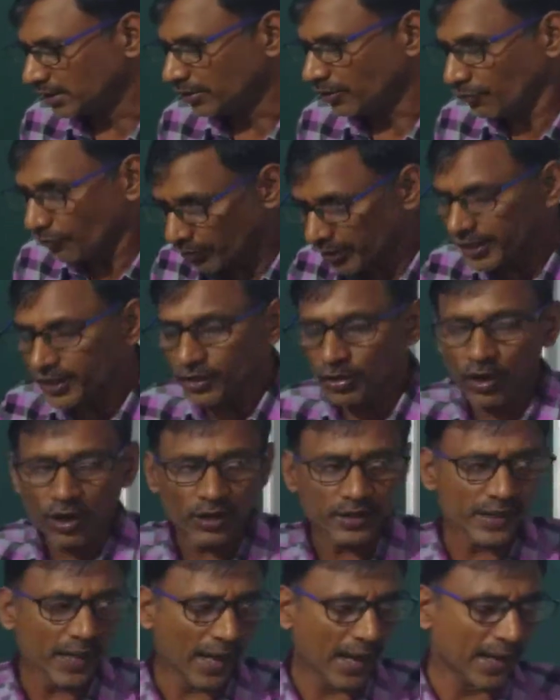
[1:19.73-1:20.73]
We know
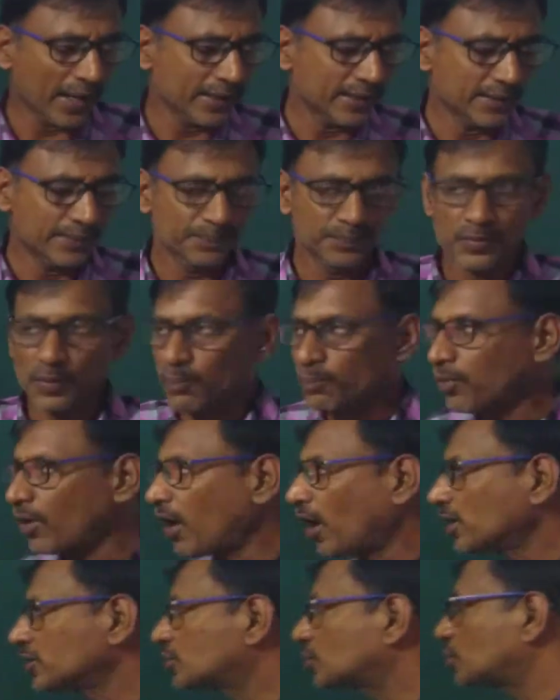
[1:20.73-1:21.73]
that
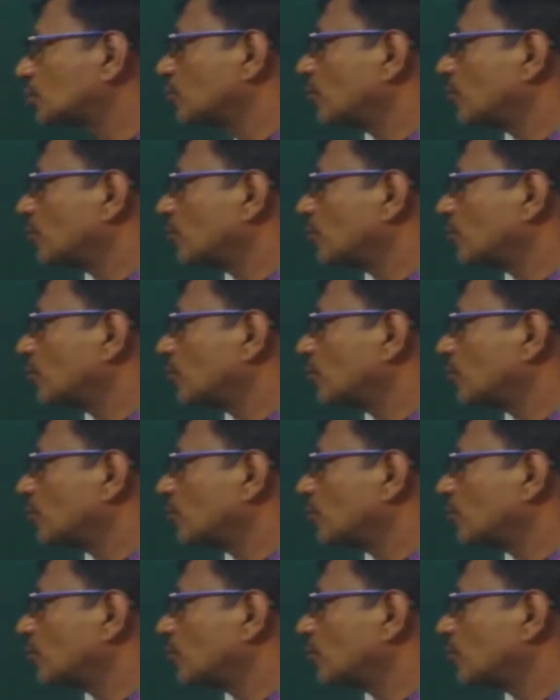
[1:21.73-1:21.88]
positive